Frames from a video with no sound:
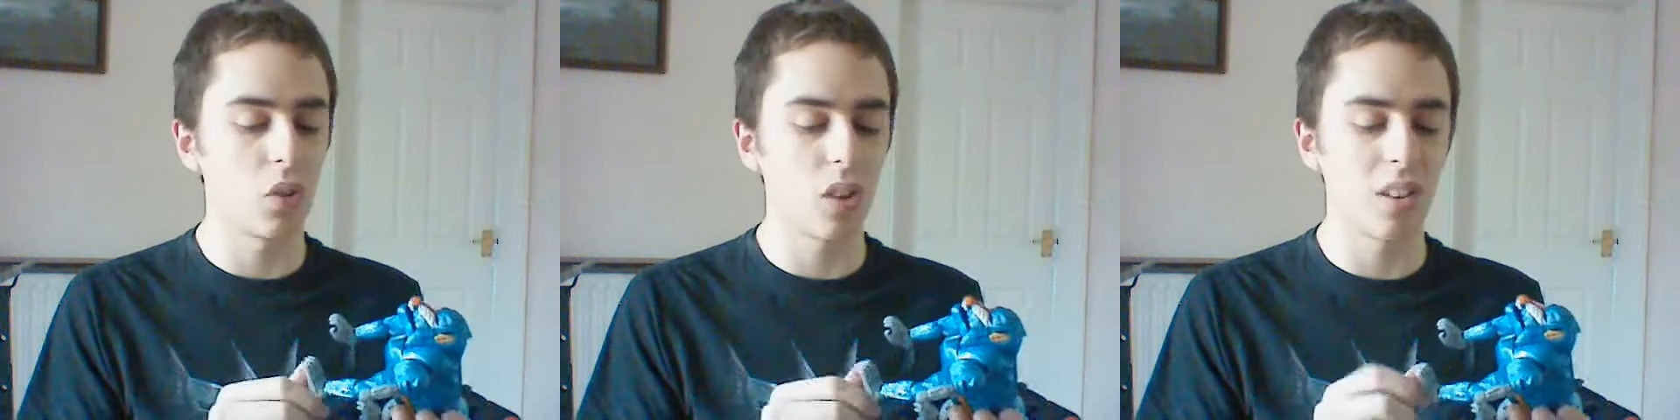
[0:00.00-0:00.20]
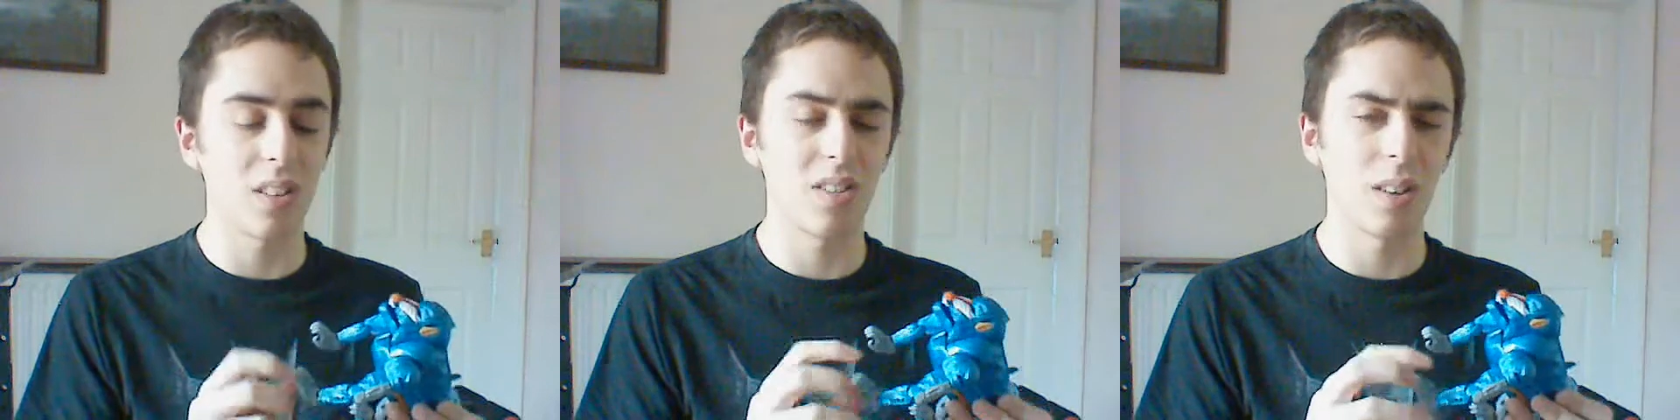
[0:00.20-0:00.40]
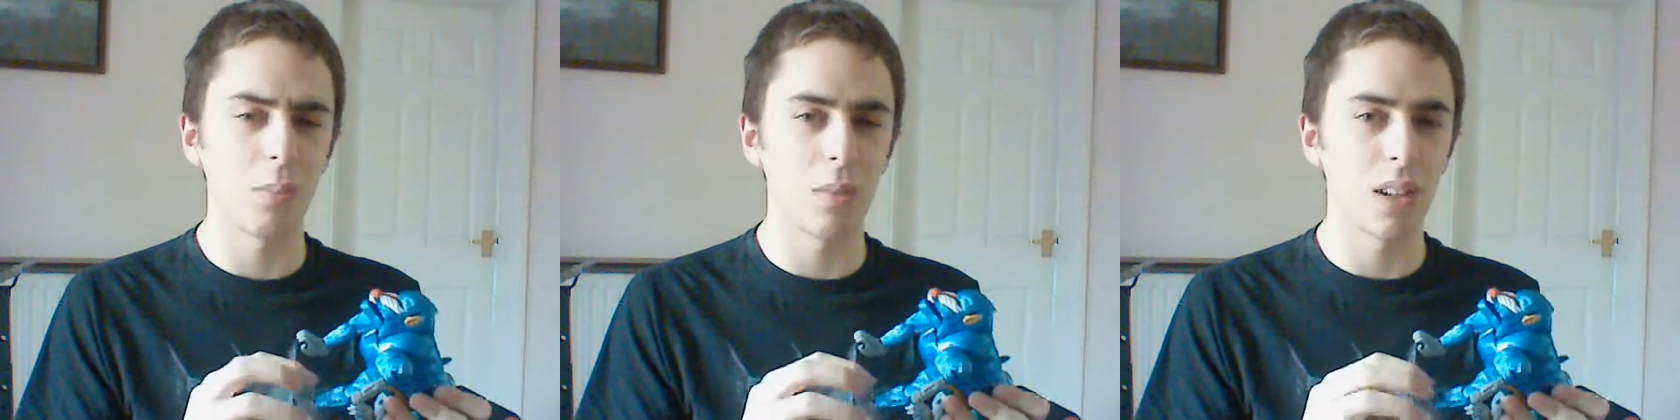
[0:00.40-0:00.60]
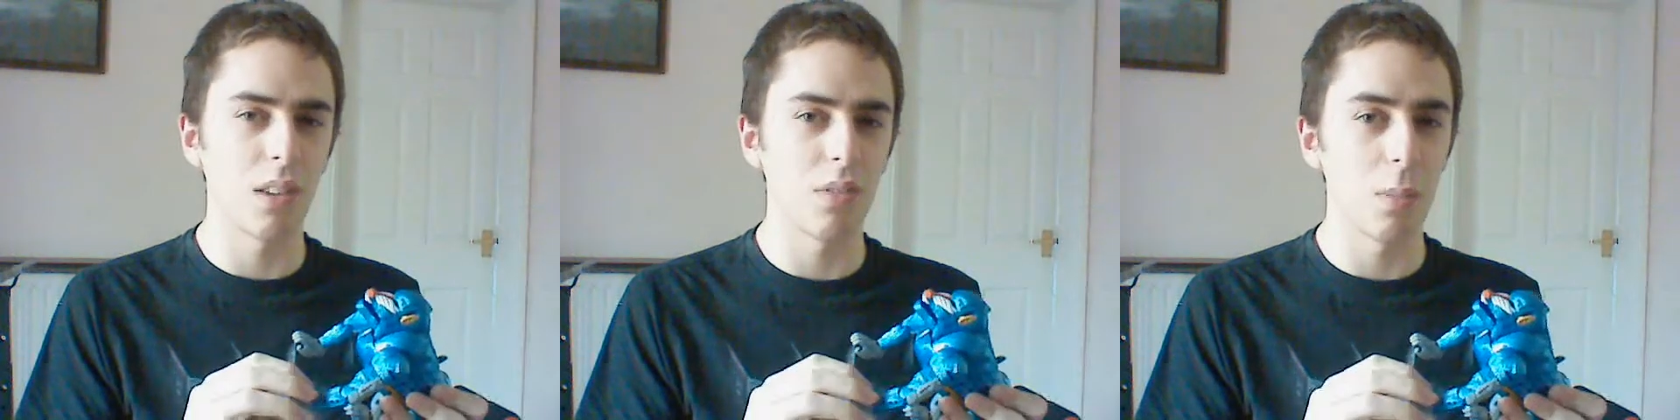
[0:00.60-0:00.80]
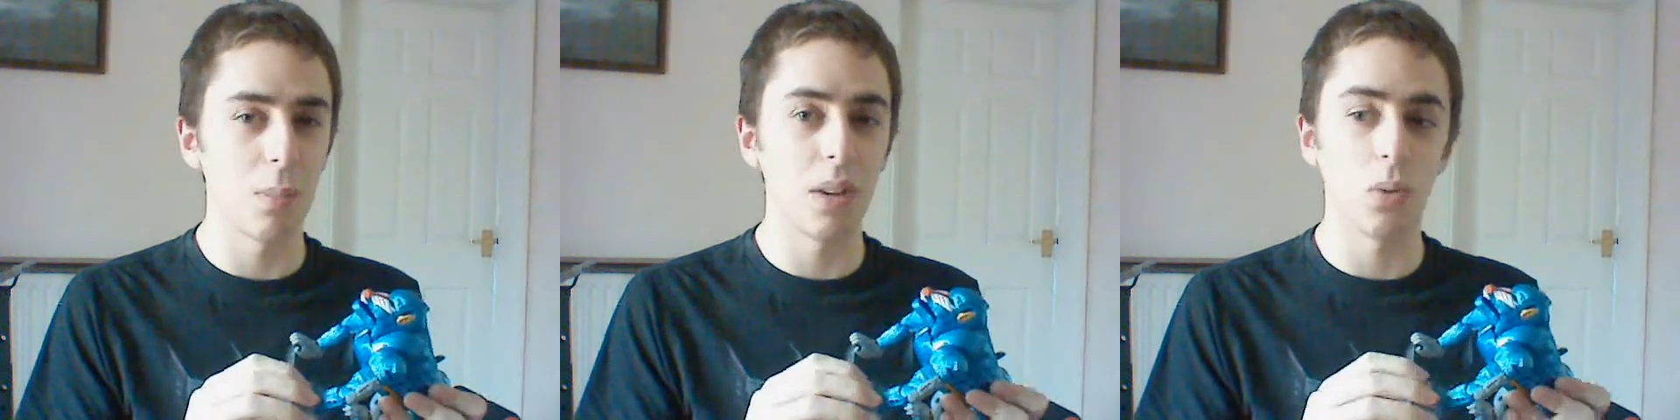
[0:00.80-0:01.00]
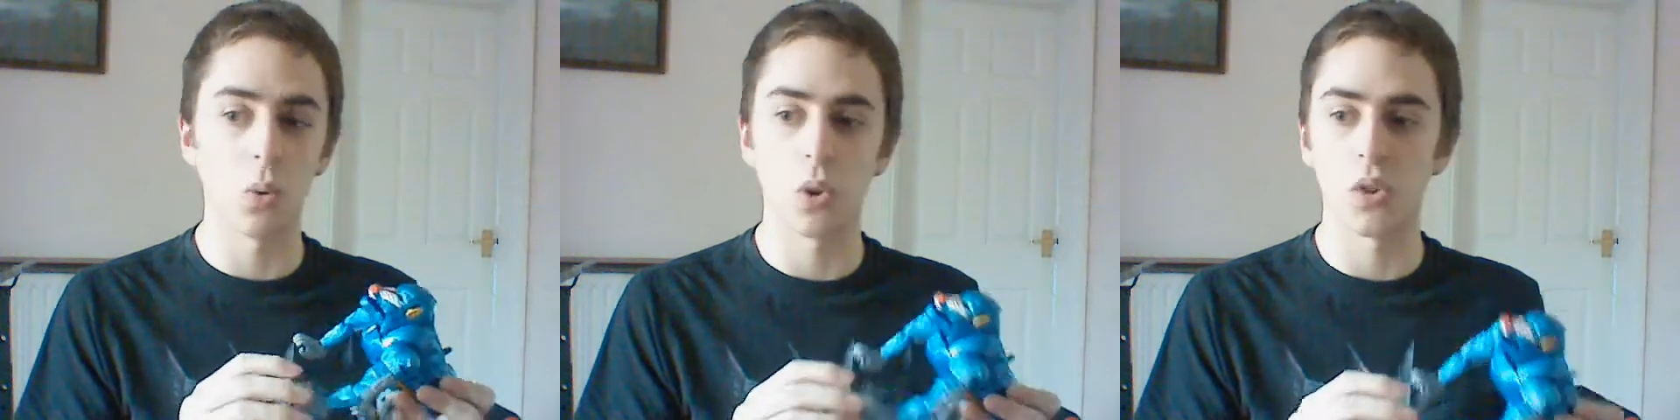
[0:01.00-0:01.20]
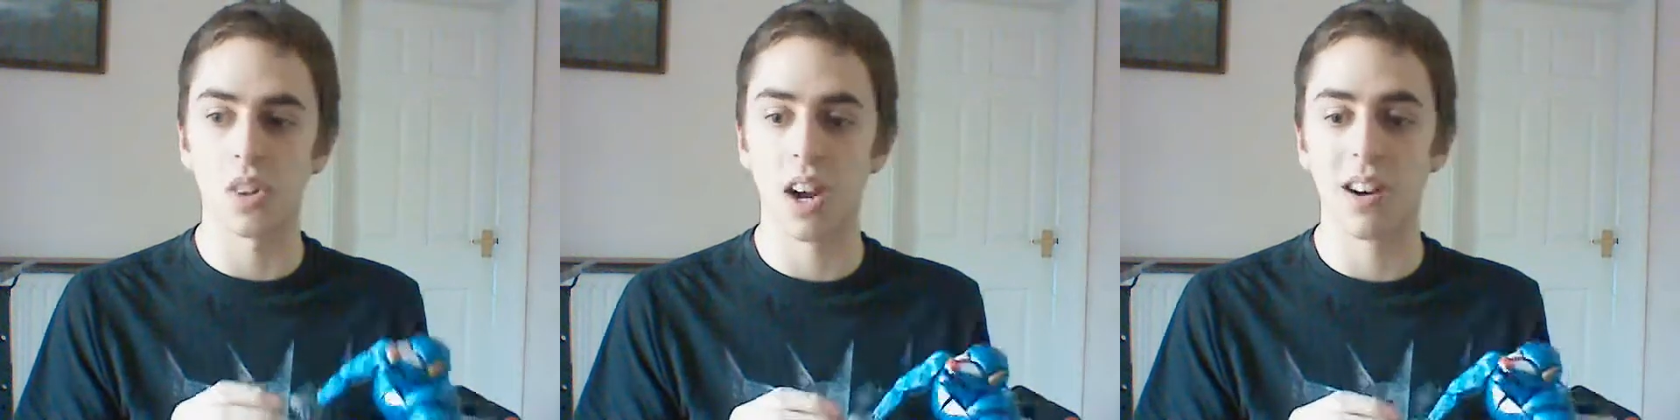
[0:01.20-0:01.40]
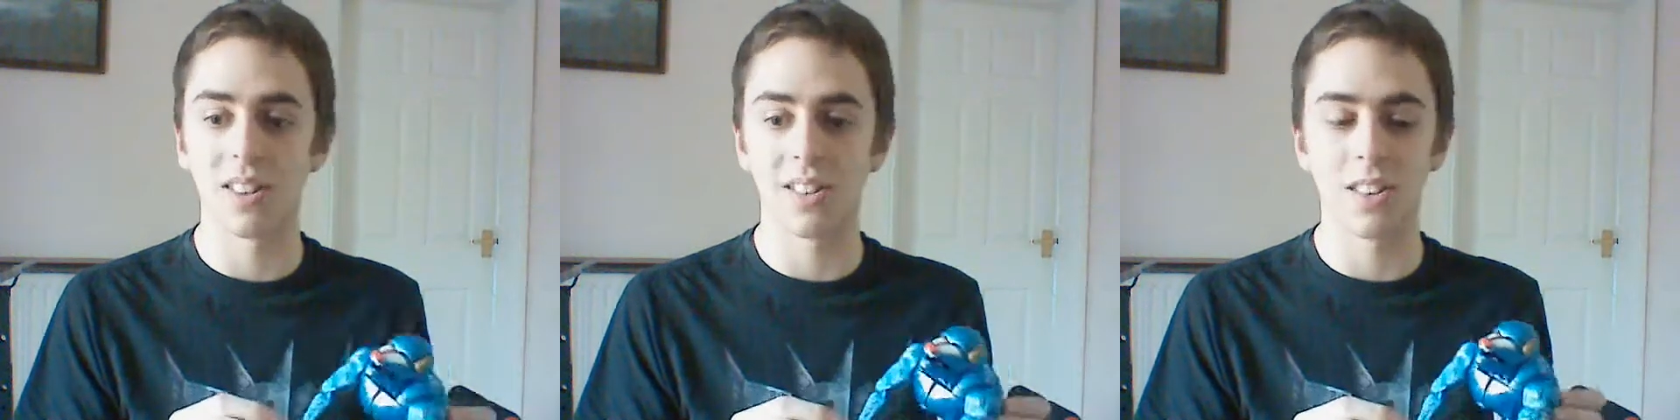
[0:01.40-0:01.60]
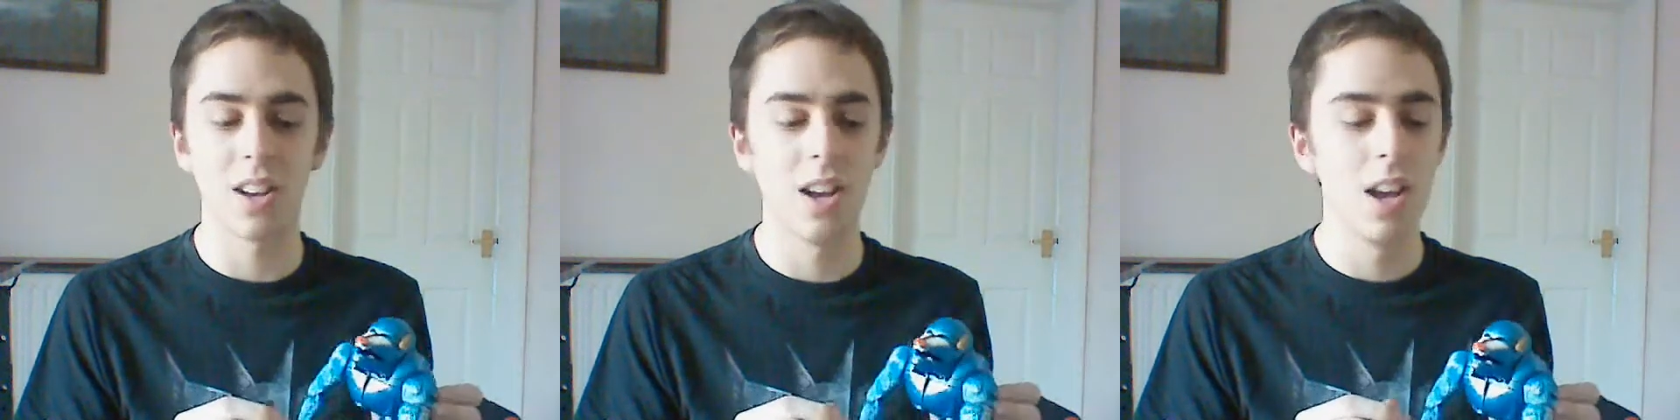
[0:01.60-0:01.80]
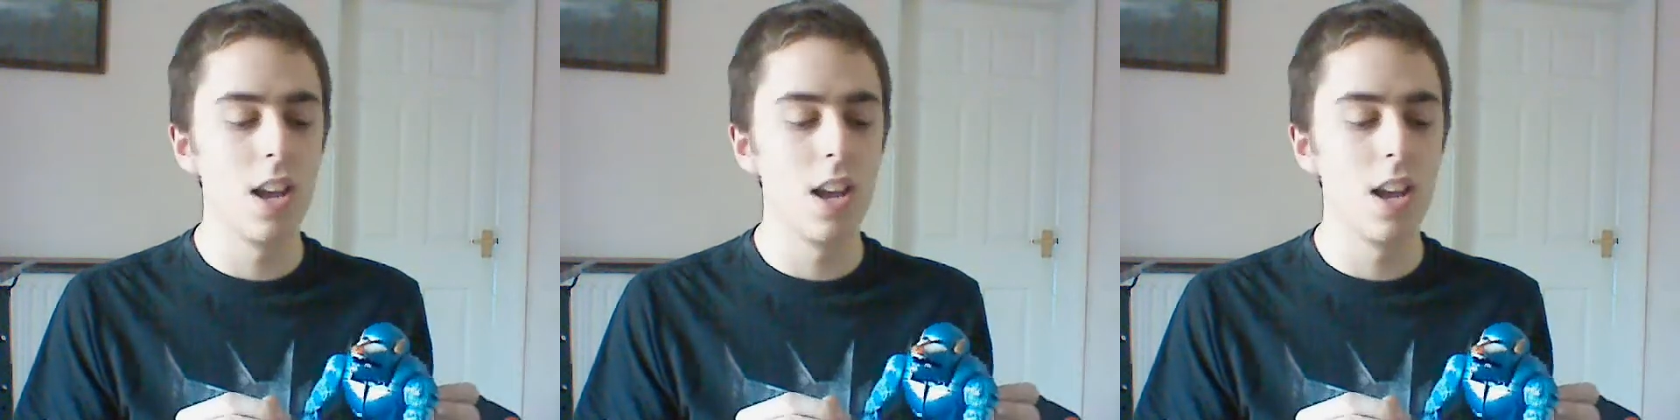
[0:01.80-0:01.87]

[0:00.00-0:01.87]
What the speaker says: that they seem to give the Beast Wars character.